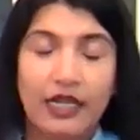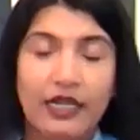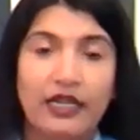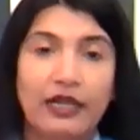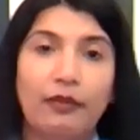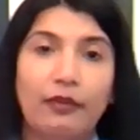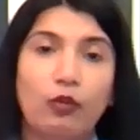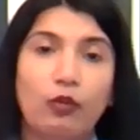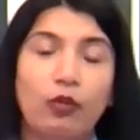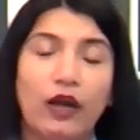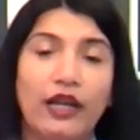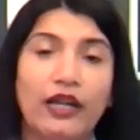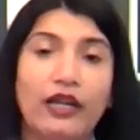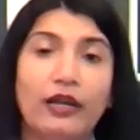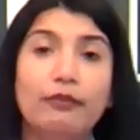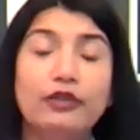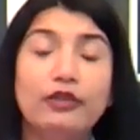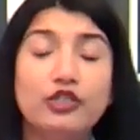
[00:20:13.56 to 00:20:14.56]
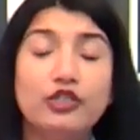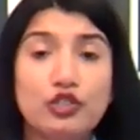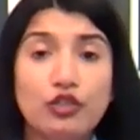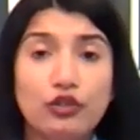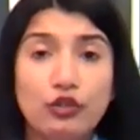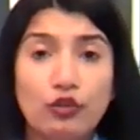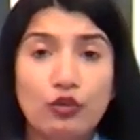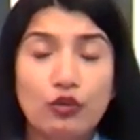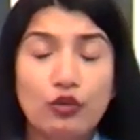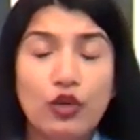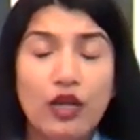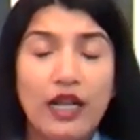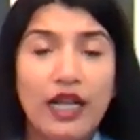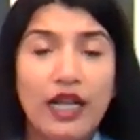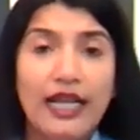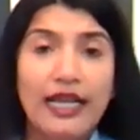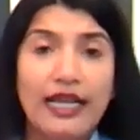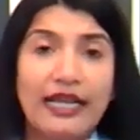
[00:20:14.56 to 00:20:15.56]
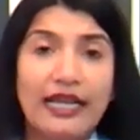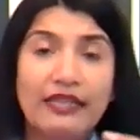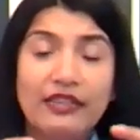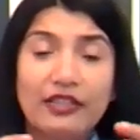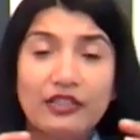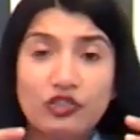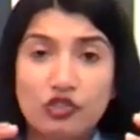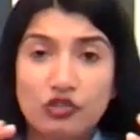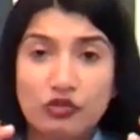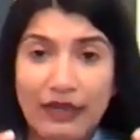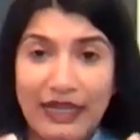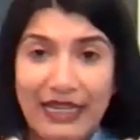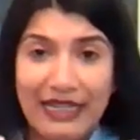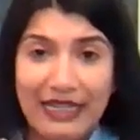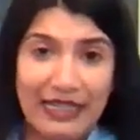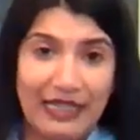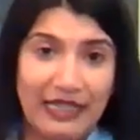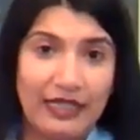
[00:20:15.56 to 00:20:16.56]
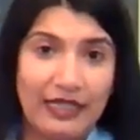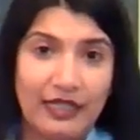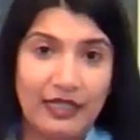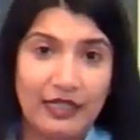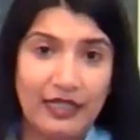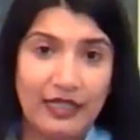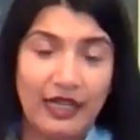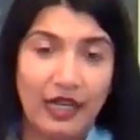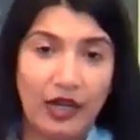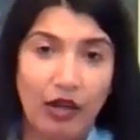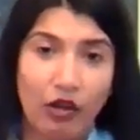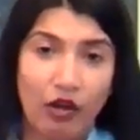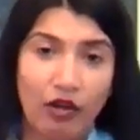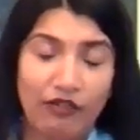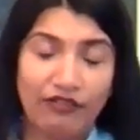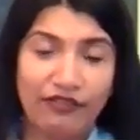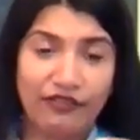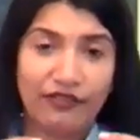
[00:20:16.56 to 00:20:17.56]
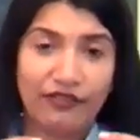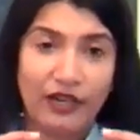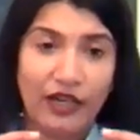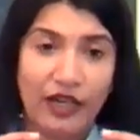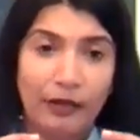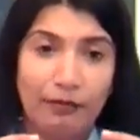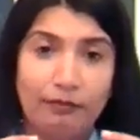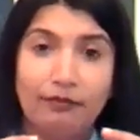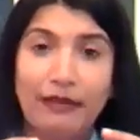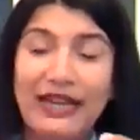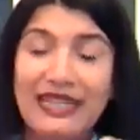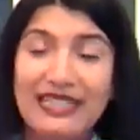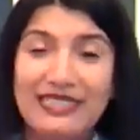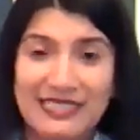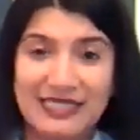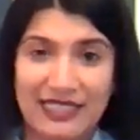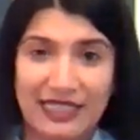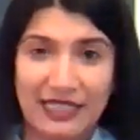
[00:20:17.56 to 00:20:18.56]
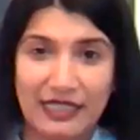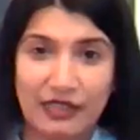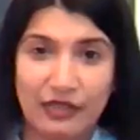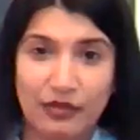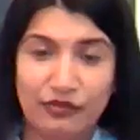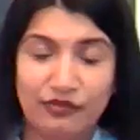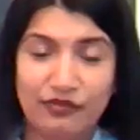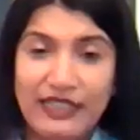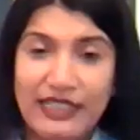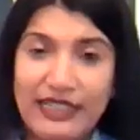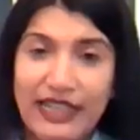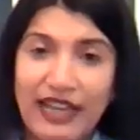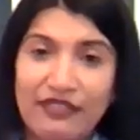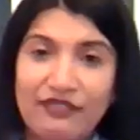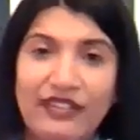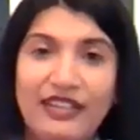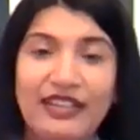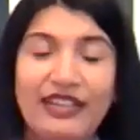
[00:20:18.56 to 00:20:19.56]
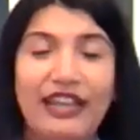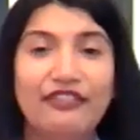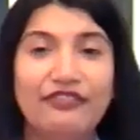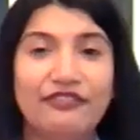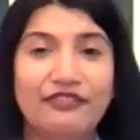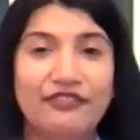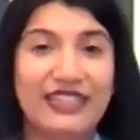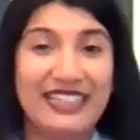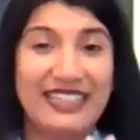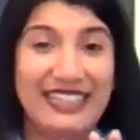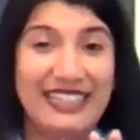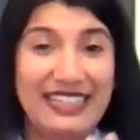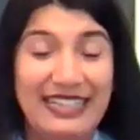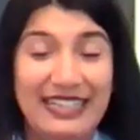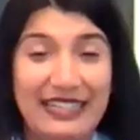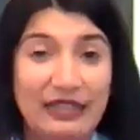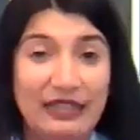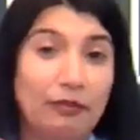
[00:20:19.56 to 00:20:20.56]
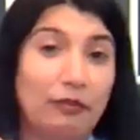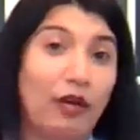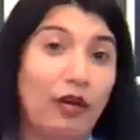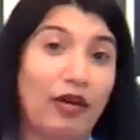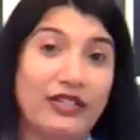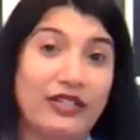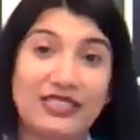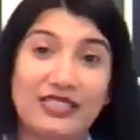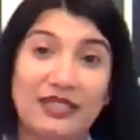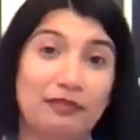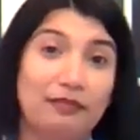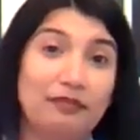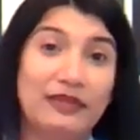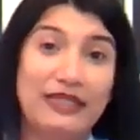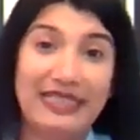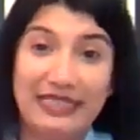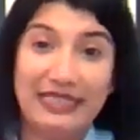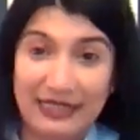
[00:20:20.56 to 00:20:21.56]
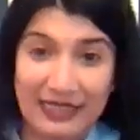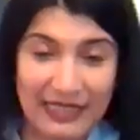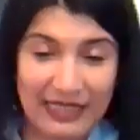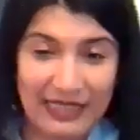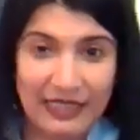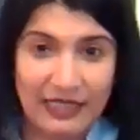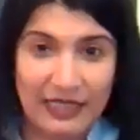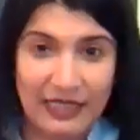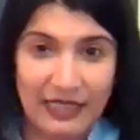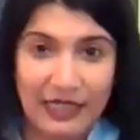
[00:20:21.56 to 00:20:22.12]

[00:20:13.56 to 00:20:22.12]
number one. Number two, in the training of medicine, we have left the healing part completely.